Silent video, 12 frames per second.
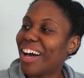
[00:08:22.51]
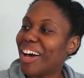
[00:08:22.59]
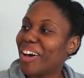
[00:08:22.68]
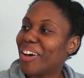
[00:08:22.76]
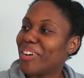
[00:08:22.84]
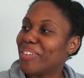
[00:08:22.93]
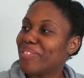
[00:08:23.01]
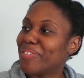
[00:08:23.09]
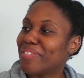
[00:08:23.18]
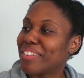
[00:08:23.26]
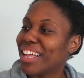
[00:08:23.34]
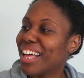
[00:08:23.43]

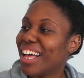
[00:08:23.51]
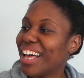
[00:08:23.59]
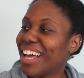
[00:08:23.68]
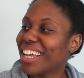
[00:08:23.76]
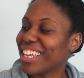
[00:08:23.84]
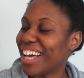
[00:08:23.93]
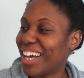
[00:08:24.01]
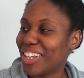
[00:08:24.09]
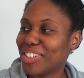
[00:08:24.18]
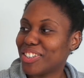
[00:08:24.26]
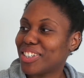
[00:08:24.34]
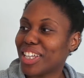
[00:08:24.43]
Yeah,
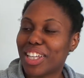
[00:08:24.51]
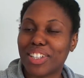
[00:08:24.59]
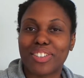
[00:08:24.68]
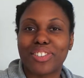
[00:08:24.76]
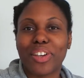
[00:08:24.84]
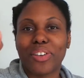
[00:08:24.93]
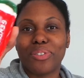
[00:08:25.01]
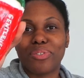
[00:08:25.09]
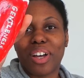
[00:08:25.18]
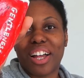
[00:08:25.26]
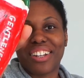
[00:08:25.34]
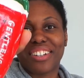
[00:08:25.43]
I just think it's so
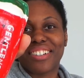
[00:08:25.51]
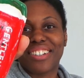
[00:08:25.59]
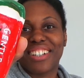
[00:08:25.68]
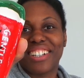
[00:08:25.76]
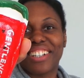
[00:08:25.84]
fun,